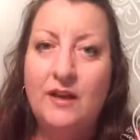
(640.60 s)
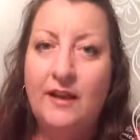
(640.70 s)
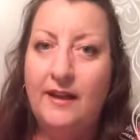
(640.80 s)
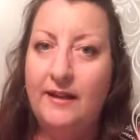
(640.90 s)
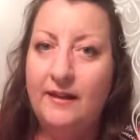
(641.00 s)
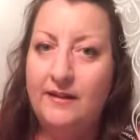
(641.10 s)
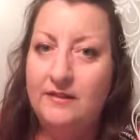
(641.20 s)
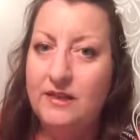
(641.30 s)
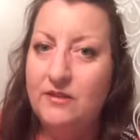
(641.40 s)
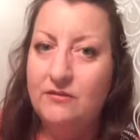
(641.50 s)
and I can
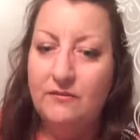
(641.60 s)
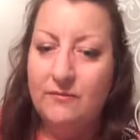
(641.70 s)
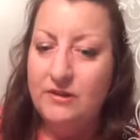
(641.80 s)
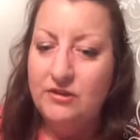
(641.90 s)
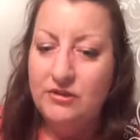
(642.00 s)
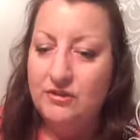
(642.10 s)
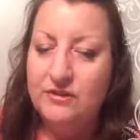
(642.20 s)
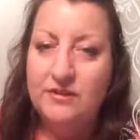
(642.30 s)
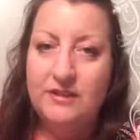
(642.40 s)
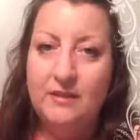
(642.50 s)
take your information just
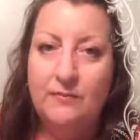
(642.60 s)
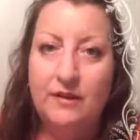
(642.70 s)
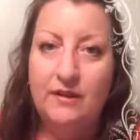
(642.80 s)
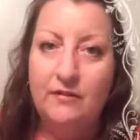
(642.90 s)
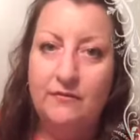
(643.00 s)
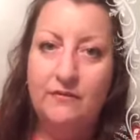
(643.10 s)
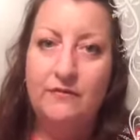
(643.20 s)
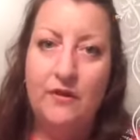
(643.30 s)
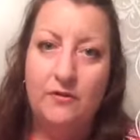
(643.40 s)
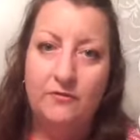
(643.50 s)
the same way over the
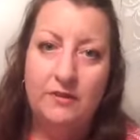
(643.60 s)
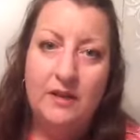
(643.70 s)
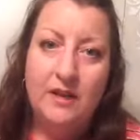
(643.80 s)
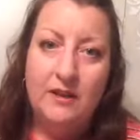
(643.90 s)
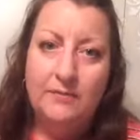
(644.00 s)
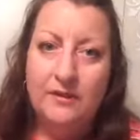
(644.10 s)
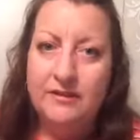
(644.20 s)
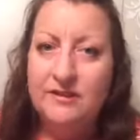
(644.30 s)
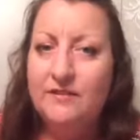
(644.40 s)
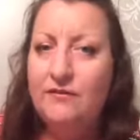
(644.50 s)
phone.
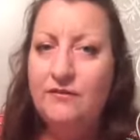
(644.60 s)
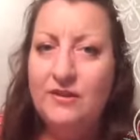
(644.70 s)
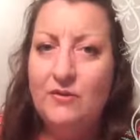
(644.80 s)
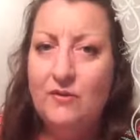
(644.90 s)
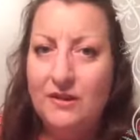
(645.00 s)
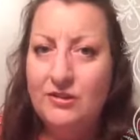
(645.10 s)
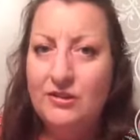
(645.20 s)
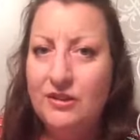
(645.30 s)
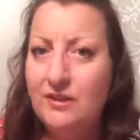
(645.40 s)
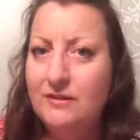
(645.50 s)
Plus, if you have any
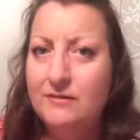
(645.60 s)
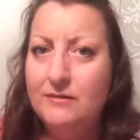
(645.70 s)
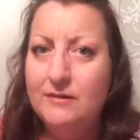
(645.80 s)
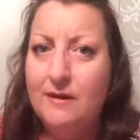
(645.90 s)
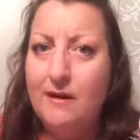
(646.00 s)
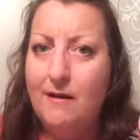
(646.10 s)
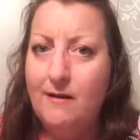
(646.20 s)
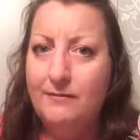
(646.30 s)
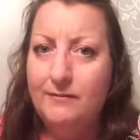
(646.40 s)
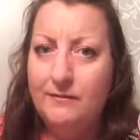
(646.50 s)
questions
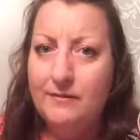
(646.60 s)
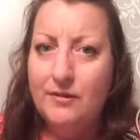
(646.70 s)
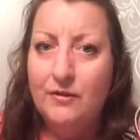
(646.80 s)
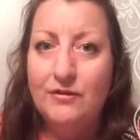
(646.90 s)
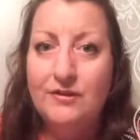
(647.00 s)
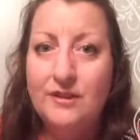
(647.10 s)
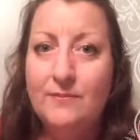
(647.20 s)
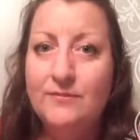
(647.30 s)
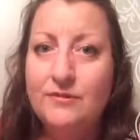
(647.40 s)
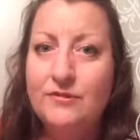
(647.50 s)
on the earnings
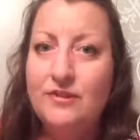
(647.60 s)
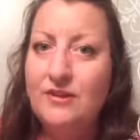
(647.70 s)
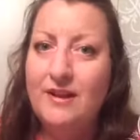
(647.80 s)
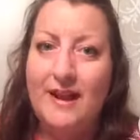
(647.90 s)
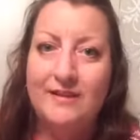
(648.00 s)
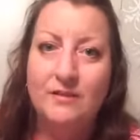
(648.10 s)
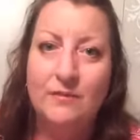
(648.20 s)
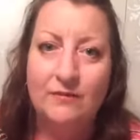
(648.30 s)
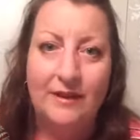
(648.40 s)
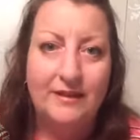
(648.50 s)
opportunity, you can ask
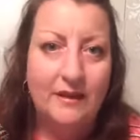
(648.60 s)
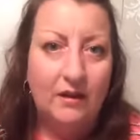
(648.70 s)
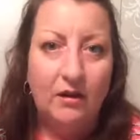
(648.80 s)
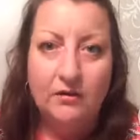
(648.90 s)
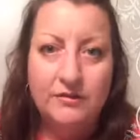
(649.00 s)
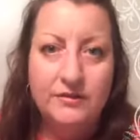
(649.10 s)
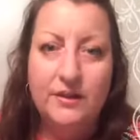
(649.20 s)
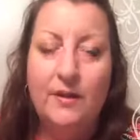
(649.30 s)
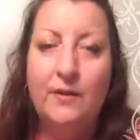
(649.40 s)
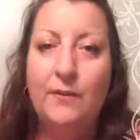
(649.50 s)
me right there.
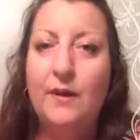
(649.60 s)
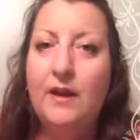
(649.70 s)
So,